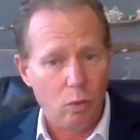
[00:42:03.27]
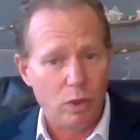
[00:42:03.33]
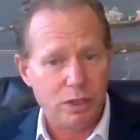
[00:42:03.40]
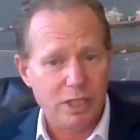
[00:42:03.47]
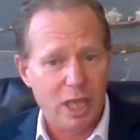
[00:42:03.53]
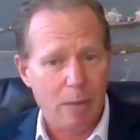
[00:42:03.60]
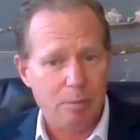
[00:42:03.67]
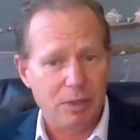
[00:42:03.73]

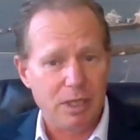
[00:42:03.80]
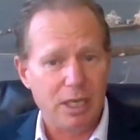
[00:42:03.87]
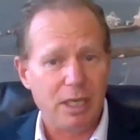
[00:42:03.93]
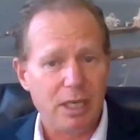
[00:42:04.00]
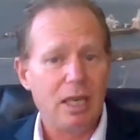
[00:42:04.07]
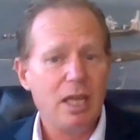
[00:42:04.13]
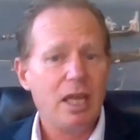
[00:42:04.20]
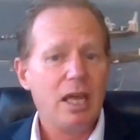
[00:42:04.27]
what's
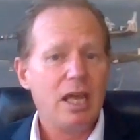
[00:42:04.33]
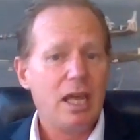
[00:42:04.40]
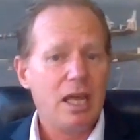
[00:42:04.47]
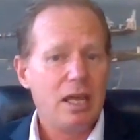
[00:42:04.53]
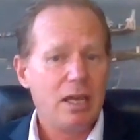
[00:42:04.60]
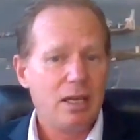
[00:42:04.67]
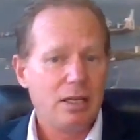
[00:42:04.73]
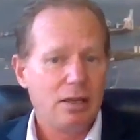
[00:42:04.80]
happening,
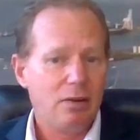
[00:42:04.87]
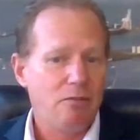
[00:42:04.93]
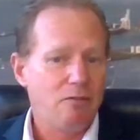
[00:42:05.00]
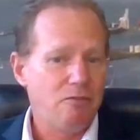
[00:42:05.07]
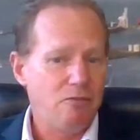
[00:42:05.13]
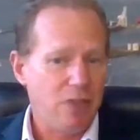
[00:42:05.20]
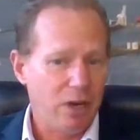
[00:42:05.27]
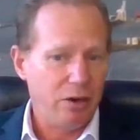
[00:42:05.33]

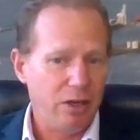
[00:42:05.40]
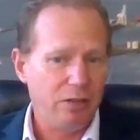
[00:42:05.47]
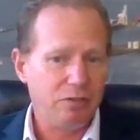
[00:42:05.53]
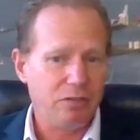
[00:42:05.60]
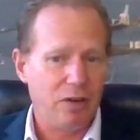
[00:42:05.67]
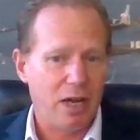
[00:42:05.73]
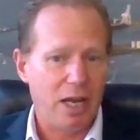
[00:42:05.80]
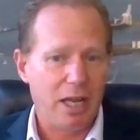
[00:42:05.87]

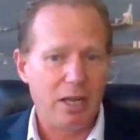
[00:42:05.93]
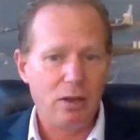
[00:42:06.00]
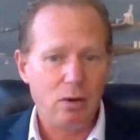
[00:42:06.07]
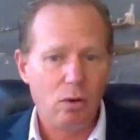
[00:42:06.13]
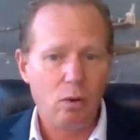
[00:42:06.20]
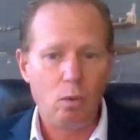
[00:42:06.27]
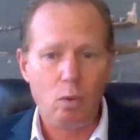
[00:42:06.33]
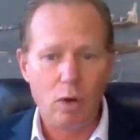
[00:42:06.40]
verify
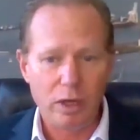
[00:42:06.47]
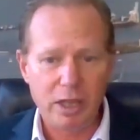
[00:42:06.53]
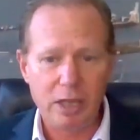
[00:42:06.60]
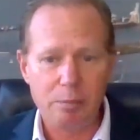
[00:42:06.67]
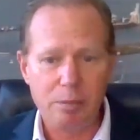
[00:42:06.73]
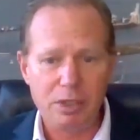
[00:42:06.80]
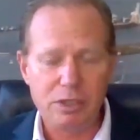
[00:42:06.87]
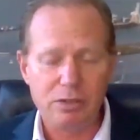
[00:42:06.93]
what
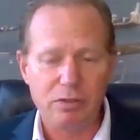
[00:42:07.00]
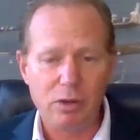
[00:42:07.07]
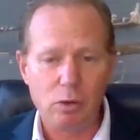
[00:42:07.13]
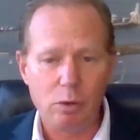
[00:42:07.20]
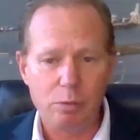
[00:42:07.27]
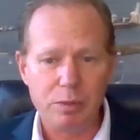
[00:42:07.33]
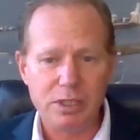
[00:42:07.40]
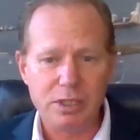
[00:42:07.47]
that piece of
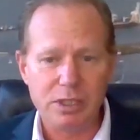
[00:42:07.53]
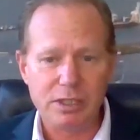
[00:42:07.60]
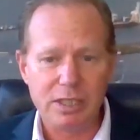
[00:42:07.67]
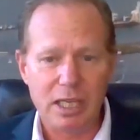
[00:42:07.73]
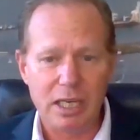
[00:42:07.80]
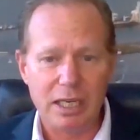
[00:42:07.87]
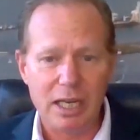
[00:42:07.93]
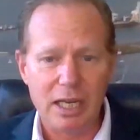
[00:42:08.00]
equipment is
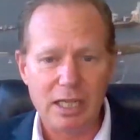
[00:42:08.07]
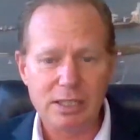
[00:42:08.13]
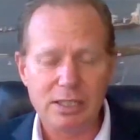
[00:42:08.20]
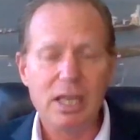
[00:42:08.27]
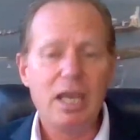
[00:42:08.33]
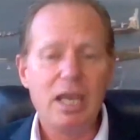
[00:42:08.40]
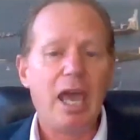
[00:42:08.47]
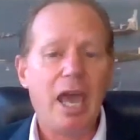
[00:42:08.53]
telling
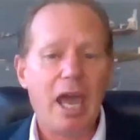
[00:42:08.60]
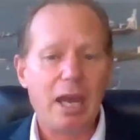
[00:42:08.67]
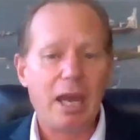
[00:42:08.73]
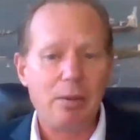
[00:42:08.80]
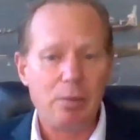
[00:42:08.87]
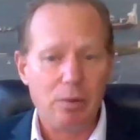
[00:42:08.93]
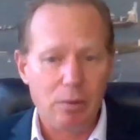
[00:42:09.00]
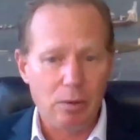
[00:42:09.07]
us,
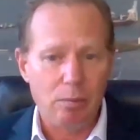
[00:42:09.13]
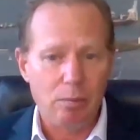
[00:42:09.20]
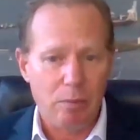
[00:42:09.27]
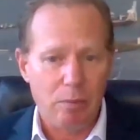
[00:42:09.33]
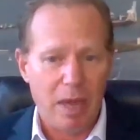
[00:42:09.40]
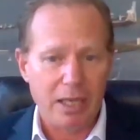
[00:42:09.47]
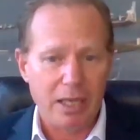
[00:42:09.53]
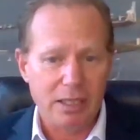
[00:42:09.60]
and
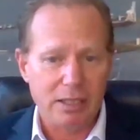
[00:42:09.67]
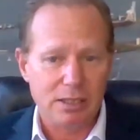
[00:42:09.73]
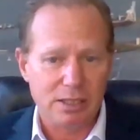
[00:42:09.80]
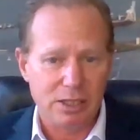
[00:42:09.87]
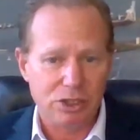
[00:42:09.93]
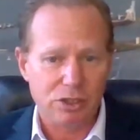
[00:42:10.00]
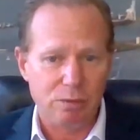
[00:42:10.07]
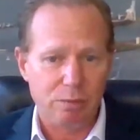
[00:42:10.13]
make a
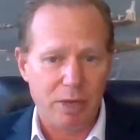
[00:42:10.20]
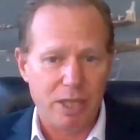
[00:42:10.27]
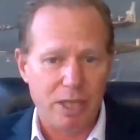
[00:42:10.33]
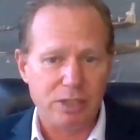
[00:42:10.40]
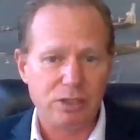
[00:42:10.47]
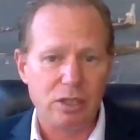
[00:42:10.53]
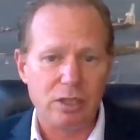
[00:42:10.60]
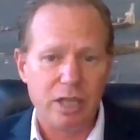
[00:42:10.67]
decision
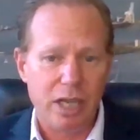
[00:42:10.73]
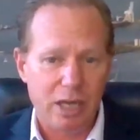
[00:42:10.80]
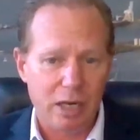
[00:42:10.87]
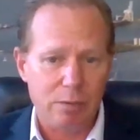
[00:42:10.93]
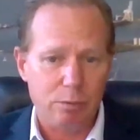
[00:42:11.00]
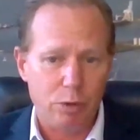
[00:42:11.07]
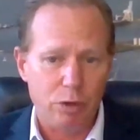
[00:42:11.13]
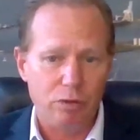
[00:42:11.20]
based on that
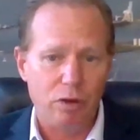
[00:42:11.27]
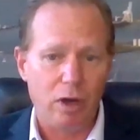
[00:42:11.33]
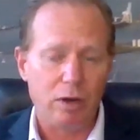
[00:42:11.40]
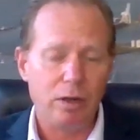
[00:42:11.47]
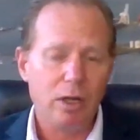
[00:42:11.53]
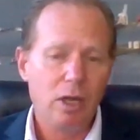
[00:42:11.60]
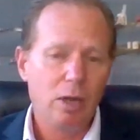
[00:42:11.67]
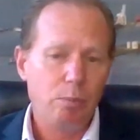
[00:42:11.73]
and move
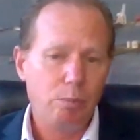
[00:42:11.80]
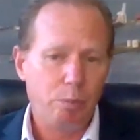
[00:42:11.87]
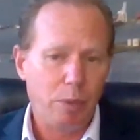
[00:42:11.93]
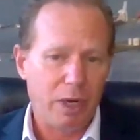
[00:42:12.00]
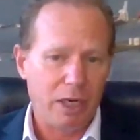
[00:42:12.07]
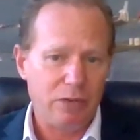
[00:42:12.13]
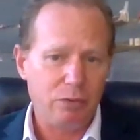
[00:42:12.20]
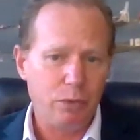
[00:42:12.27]
on.
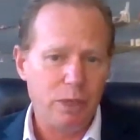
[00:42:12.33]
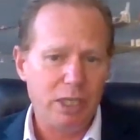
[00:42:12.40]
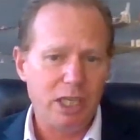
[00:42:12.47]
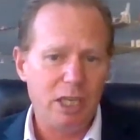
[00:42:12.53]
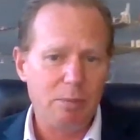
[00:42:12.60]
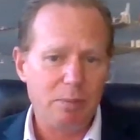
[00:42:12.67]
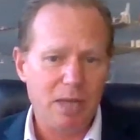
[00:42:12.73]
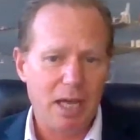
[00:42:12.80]
But if we
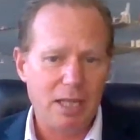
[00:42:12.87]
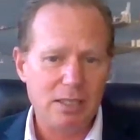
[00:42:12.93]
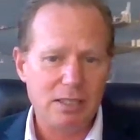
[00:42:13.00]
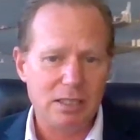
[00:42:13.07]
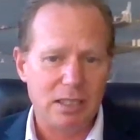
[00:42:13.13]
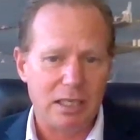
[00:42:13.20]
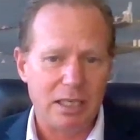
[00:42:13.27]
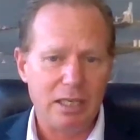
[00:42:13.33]
keep
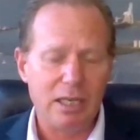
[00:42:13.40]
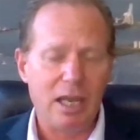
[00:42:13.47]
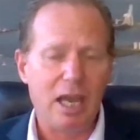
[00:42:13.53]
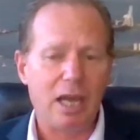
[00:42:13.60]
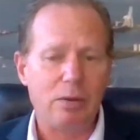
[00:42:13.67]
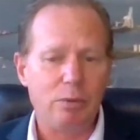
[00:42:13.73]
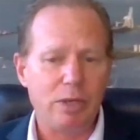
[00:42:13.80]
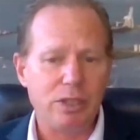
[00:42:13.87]
canceling
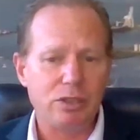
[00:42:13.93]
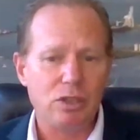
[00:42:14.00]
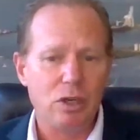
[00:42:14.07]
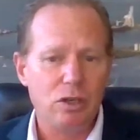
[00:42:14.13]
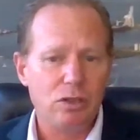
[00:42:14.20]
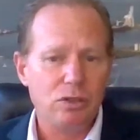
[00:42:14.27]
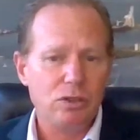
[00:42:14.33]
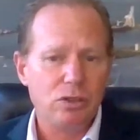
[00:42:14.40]
and we
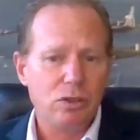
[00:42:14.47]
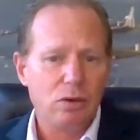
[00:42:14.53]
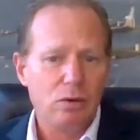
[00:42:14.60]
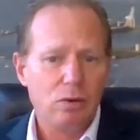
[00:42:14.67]
don't